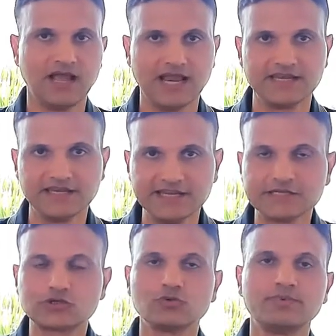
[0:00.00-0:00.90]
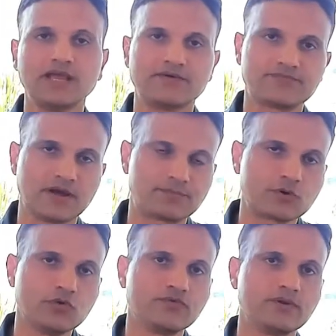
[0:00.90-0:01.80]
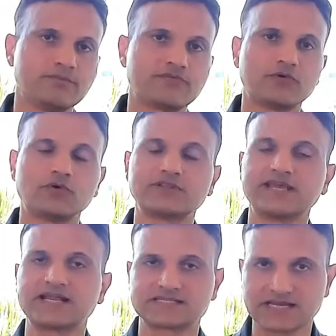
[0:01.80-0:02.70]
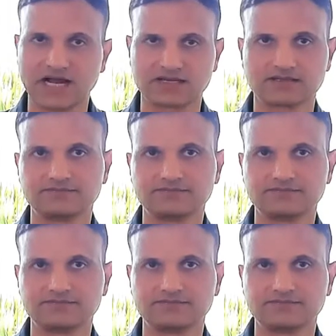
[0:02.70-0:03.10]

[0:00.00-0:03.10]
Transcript: and need to be approved before they can start.